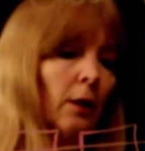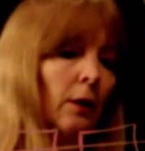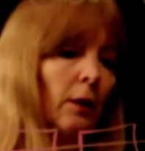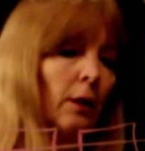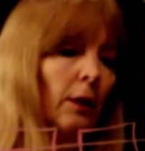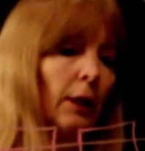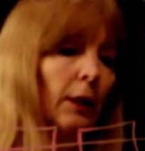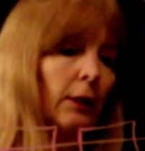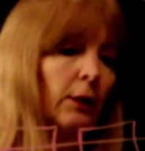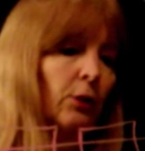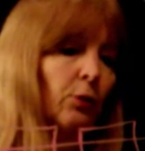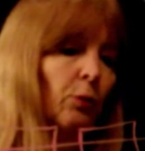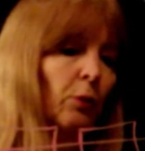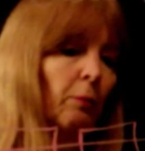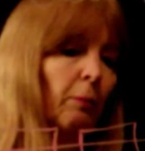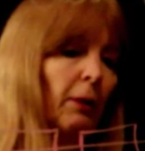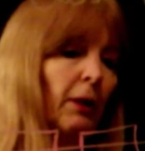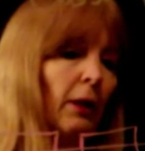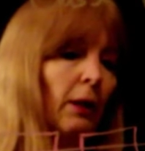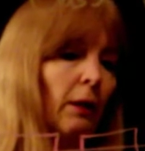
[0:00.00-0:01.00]
The next
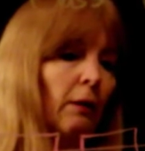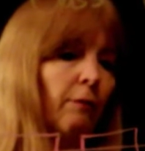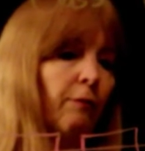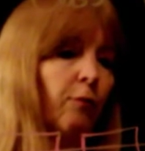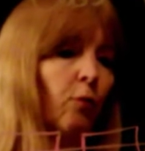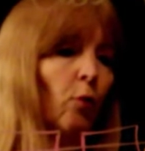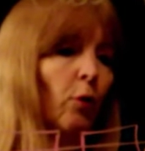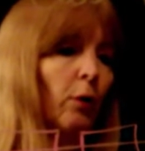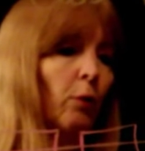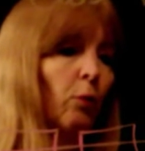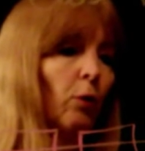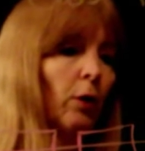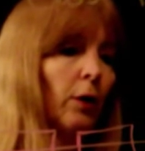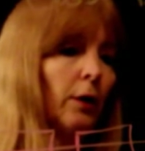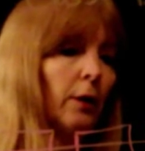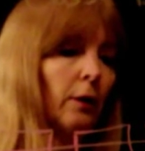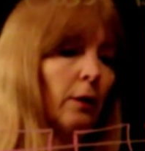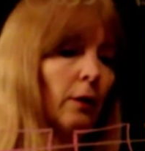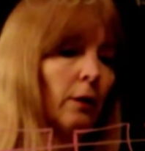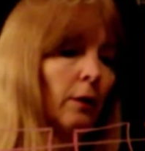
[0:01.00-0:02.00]
would be
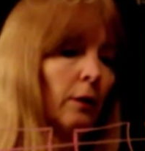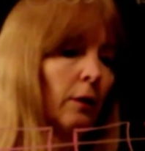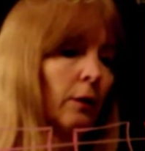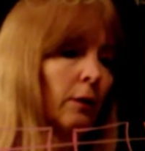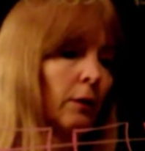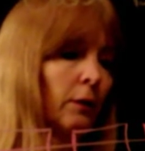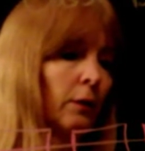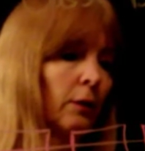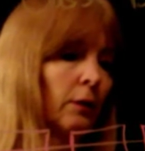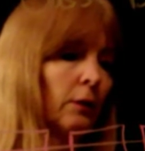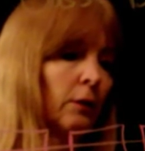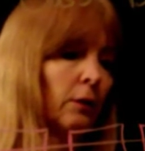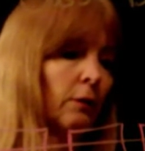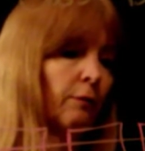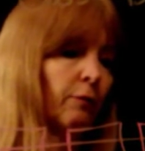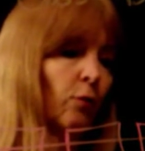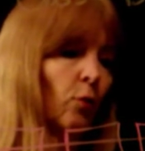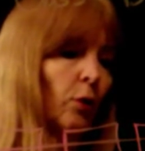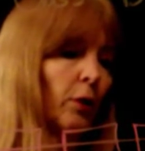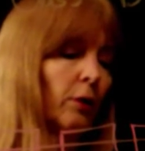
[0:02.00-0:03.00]
41 to
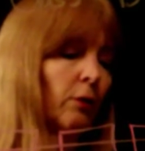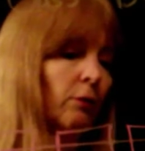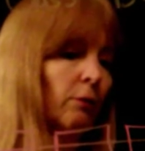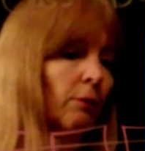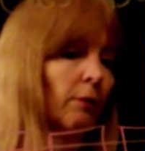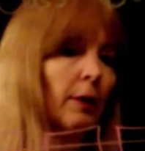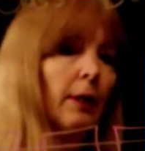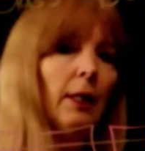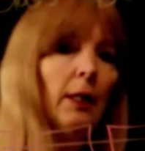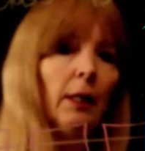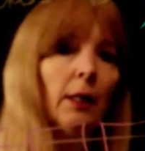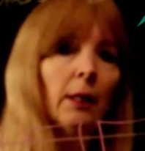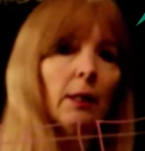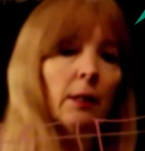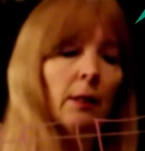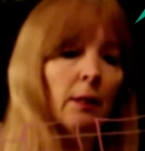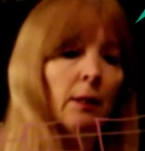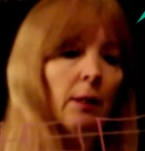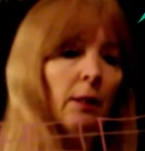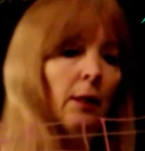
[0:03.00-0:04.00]
43.
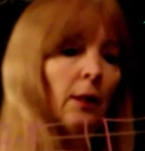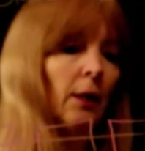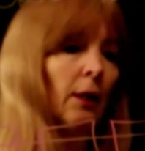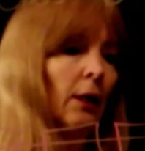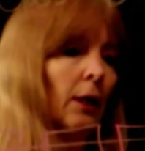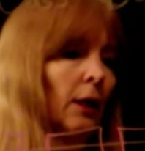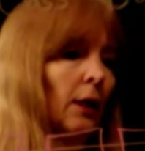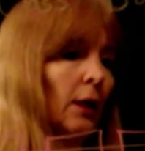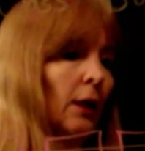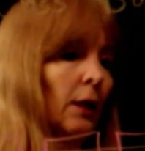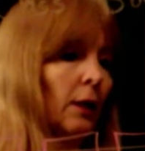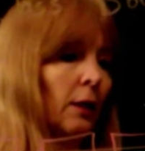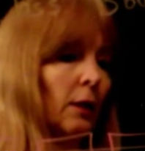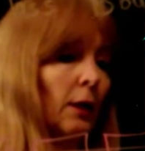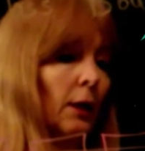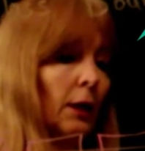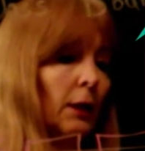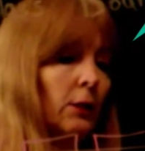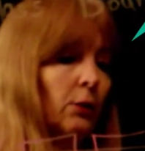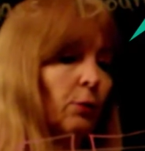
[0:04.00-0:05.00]
The
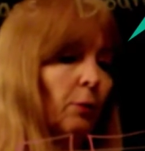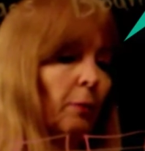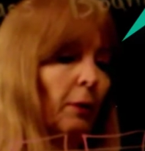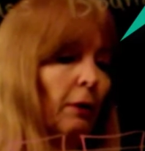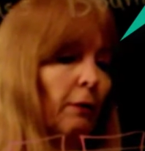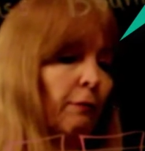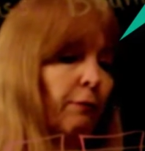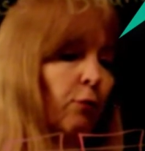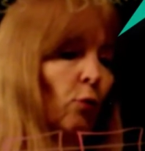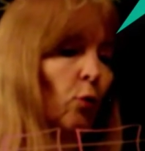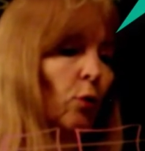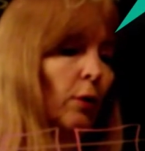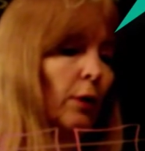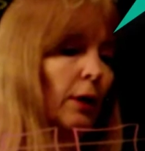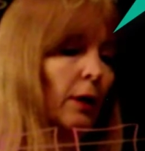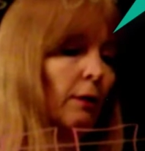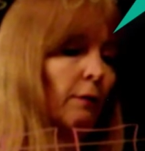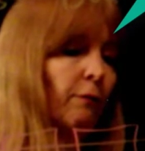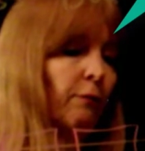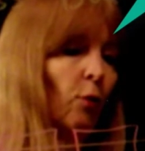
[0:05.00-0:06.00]
next would be
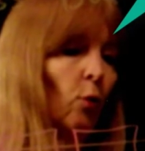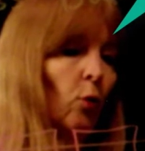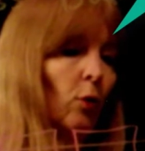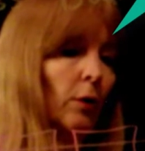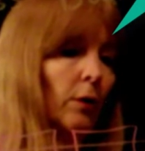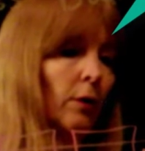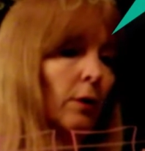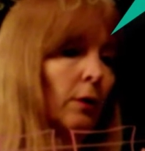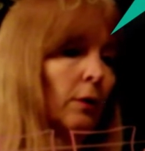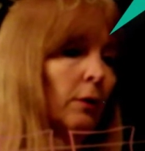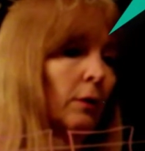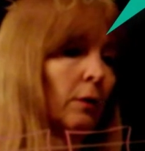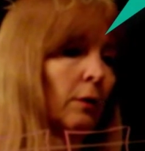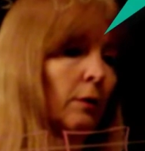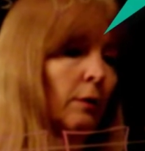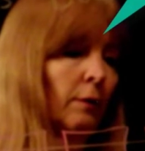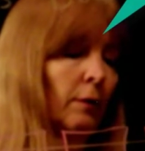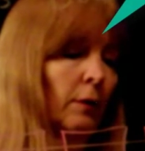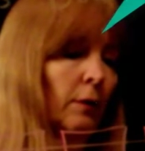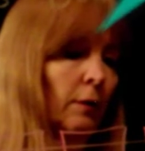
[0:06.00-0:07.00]
44
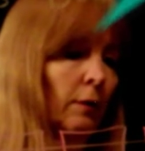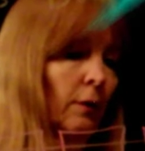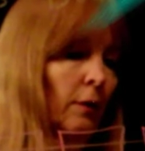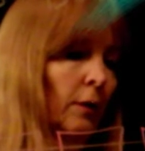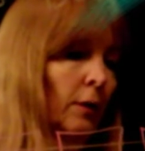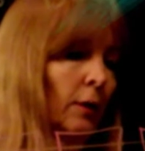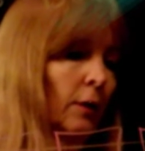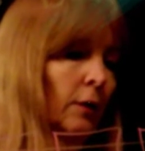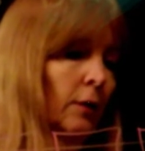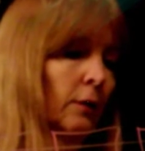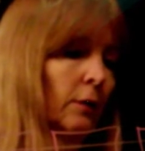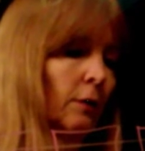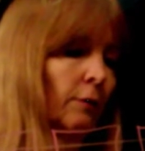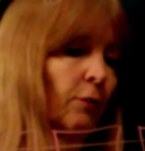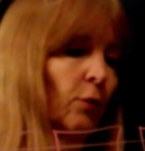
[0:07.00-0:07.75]
to